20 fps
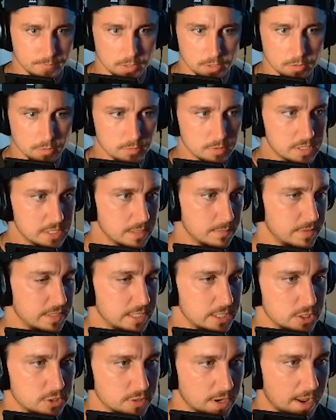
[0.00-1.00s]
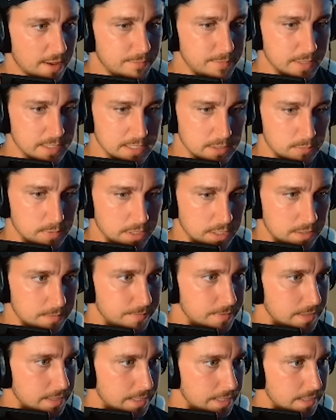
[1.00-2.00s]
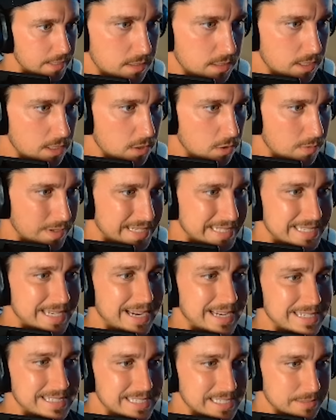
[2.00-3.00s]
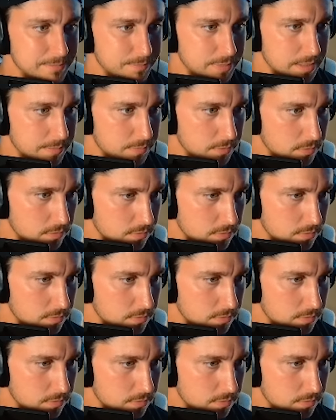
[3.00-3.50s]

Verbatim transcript: use some of these draft picks that we accumulated. Go entice some people.